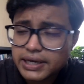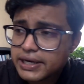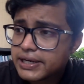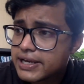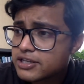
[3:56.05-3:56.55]

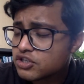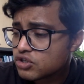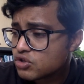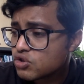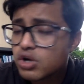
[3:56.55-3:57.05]
it
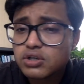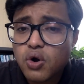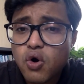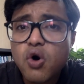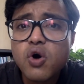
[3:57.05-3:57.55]
is not
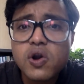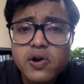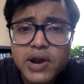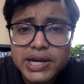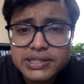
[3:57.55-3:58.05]
all
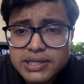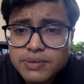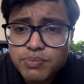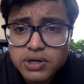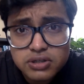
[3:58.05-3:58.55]
rights
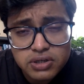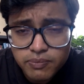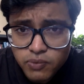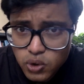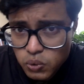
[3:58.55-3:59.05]
in
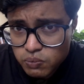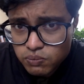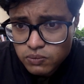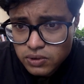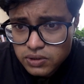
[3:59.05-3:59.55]
personam though,
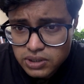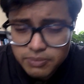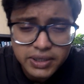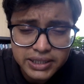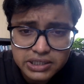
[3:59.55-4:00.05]

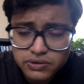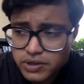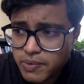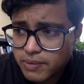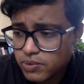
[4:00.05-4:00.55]
something that you
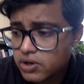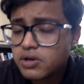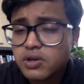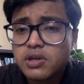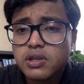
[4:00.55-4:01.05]
remember.
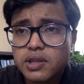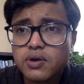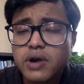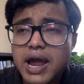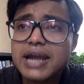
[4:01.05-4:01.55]

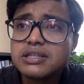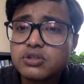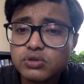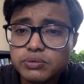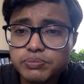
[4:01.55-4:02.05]
Now, rights
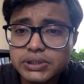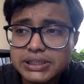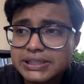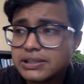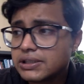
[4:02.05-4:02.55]
could be
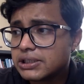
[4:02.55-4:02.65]
either